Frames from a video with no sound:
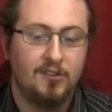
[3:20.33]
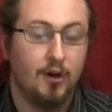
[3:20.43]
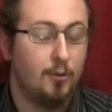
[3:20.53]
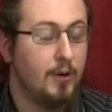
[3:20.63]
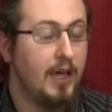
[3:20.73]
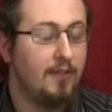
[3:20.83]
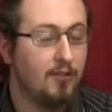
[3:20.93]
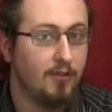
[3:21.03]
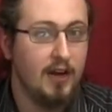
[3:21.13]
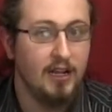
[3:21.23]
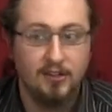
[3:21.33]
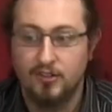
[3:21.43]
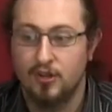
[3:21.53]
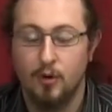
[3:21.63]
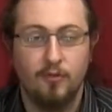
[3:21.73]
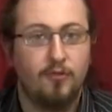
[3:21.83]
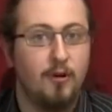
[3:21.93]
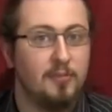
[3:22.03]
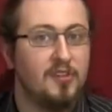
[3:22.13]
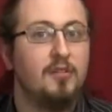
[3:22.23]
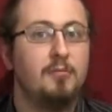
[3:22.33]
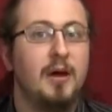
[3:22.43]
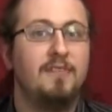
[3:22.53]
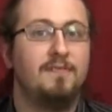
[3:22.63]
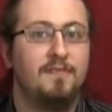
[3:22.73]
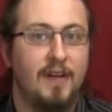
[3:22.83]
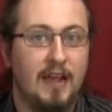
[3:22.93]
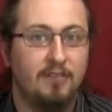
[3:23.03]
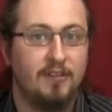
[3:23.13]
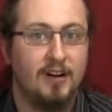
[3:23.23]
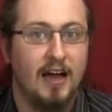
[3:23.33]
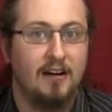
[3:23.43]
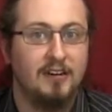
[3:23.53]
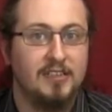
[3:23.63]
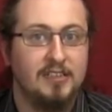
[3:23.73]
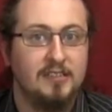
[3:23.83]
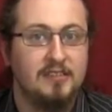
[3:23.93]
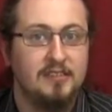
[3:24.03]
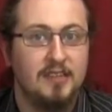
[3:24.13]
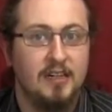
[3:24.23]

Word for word: So, we have a range going from some of my favorite Irishes,